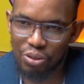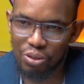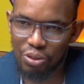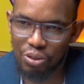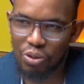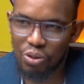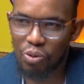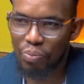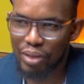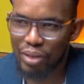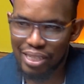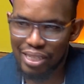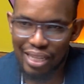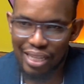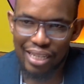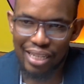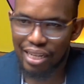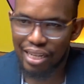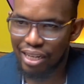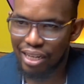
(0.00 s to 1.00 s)
do
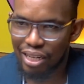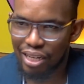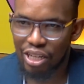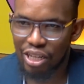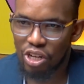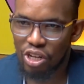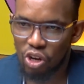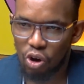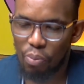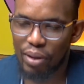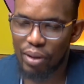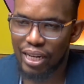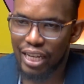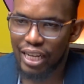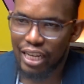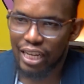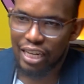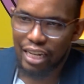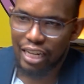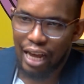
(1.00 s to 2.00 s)
business and opening
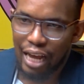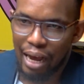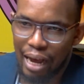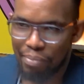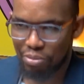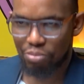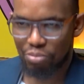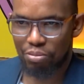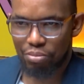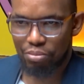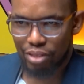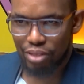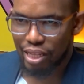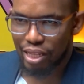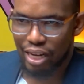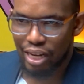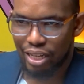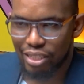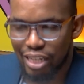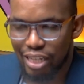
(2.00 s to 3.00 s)
it up to the
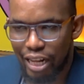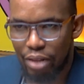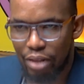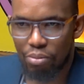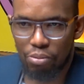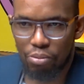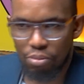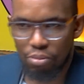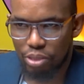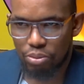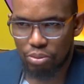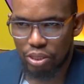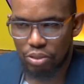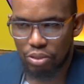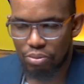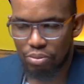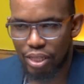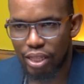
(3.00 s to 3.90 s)
risk like what we saw with